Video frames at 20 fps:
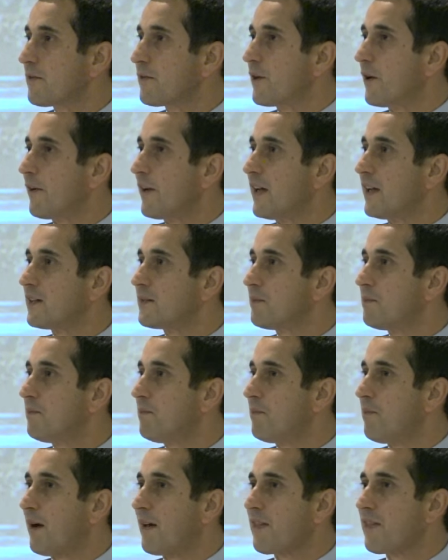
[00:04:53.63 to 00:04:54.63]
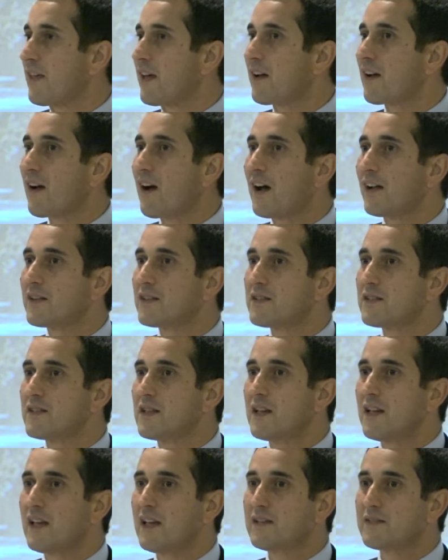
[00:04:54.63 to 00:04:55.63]
from it. But thank God
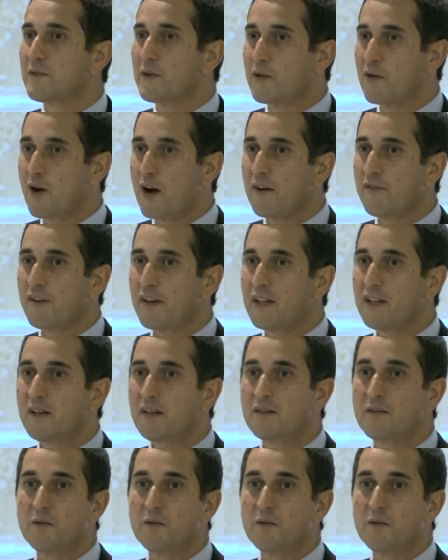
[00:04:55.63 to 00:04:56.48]
she is recovering